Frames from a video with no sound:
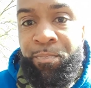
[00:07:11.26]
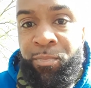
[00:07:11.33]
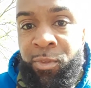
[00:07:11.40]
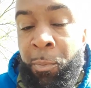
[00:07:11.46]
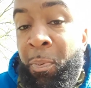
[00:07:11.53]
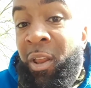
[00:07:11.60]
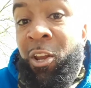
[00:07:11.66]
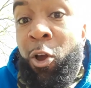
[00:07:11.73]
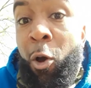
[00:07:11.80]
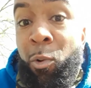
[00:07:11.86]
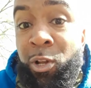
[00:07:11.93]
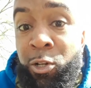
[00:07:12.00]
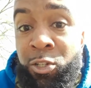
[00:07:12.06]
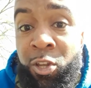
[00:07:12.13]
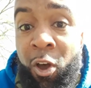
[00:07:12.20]
Depending on what
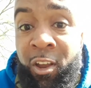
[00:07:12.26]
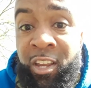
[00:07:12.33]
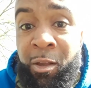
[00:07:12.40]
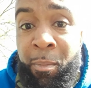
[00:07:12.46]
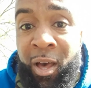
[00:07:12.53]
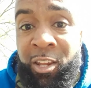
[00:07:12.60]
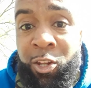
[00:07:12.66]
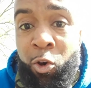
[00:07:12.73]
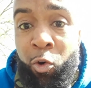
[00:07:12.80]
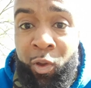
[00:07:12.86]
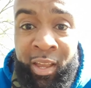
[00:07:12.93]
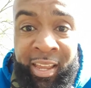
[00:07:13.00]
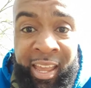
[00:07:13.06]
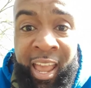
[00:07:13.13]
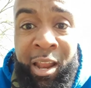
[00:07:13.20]
you're talking about, though,
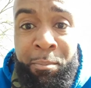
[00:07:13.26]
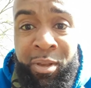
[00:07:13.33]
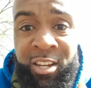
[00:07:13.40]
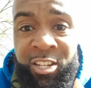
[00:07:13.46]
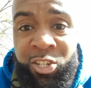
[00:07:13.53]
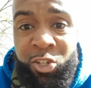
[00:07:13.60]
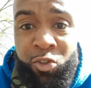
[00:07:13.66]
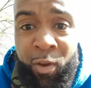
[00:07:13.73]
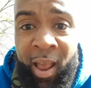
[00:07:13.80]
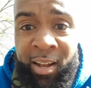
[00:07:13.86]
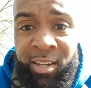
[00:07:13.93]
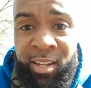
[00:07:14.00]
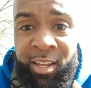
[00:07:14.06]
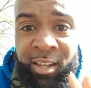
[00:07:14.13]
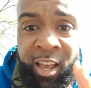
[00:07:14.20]
it can be
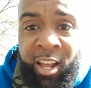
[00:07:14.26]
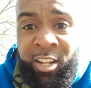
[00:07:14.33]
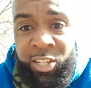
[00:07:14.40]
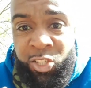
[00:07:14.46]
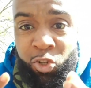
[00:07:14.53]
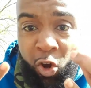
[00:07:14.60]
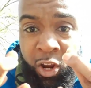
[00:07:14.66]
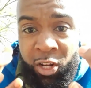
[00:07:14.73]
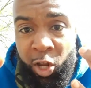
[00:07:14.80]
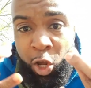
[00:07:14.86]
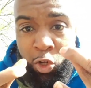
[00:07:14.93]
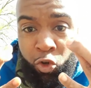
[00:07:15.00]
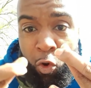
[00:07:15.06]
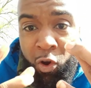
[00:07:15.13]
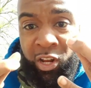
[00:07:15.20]
distracting to start
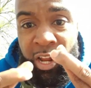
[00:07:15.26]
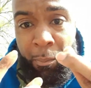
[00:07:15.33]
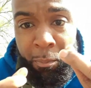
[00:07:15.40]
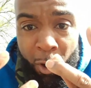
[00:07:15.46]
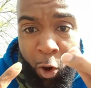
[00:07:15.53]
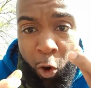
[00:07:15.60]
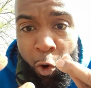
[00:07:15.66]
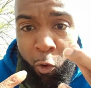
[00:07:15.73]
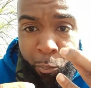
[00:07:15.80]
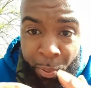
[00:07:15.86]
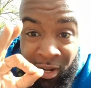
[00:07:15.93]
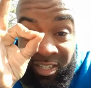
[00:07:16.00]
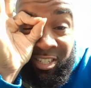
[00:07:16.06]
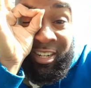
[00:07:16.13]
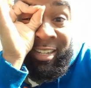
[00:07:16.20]
throwing up a whole
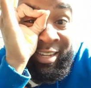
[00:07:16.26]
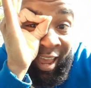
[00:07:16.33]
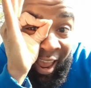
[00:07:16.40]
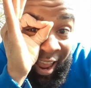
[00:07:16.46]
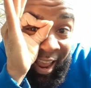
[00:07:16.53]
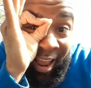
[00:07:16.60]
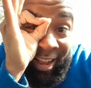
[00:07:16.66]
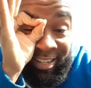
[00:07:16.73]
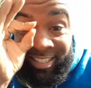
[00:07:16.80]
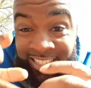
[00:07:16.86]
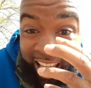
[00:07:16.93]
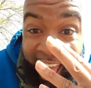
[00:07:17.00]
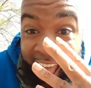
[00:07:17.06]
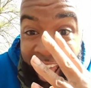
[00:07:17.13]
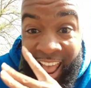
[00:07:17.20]
bunch of gang
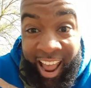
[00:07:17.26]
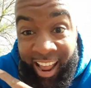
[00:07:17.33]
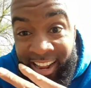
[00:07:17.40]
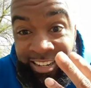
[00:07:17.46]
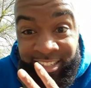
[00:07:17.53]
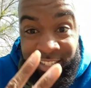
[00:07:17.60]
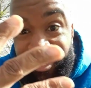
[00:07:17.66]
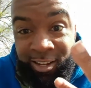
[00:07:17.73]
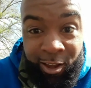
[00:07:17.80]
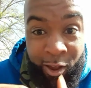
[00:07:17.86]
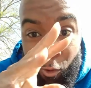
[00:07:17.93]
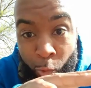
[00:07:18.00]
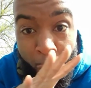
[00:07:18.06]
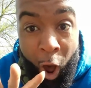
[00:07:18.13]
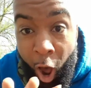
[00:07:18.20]
signs.
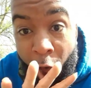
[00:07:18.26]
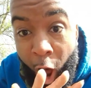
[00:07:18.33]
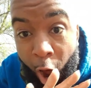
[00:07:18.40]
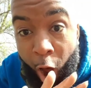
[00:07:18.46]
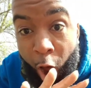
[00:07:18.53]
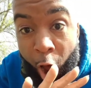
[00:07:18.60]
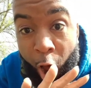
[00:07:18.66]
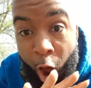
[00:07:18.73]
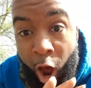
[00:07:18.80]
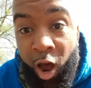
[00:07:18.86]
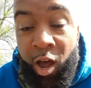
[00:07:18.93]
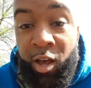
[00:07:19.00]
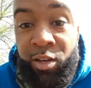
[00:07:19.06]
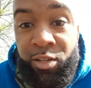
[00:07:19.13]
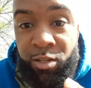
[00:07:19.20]
Woo!
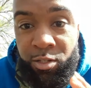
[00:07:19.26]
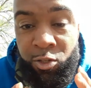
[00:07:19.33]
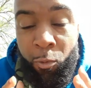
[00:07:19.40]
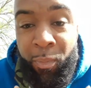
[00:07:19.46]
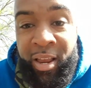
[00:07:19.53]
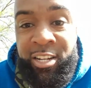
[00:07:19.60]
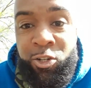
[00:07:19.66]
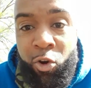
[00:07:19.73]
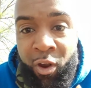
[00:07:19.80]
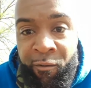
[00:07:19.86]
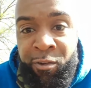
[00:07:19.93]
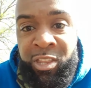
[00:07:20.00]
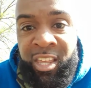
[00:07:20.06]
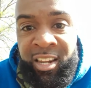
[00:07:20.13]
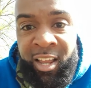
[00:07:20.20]
So make sure
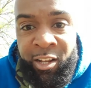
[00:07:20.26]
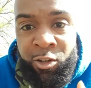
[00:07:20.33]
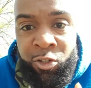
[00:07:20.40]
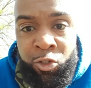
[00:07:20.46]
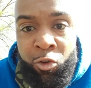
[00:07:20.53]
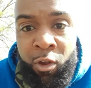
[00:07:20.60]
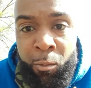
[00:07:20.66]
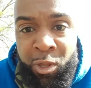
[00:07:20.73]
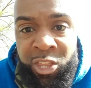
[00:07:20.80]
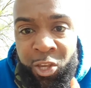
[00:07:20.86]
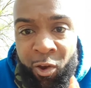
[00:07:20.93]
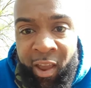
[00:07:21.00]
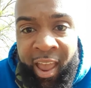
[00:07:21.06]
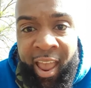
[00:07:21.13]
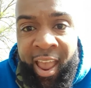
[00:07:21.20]
everything that you're doing with
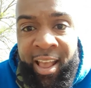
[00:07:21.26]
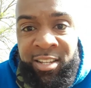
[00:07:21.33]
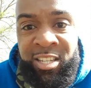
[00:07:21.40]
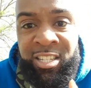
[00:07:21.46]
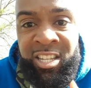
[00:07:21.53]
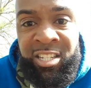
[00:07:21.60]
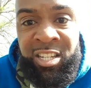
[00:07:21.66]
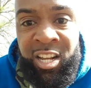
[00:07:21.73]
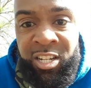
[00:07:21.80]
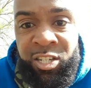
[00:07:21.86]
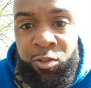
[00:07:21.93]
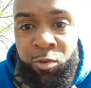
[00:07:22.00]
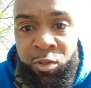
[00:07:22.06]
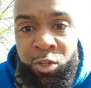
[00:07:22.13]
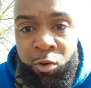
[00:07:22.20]
your hands is
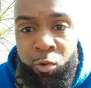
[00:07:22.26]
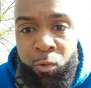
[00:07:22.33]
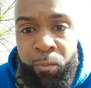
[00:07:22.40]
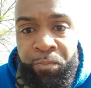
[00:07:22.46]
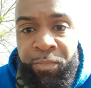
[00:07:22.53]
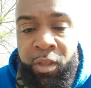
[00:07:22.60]
intentional too.